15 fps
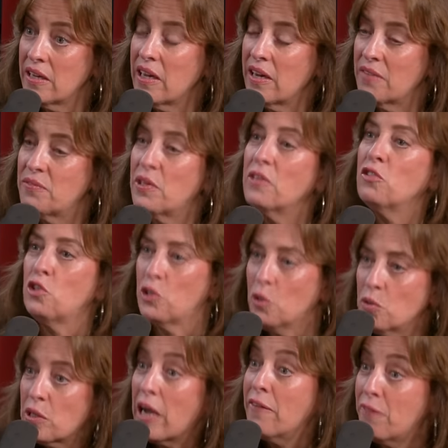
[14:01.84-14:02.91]
yeah. I've done
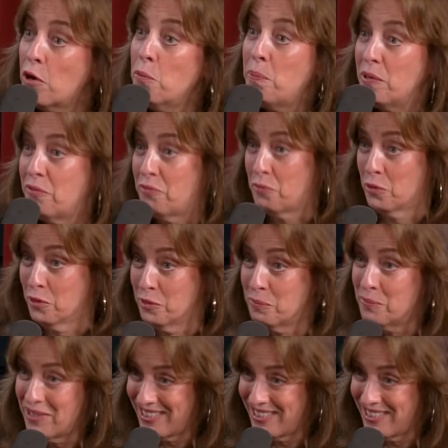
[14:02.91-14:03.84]
shows. I've opened for him.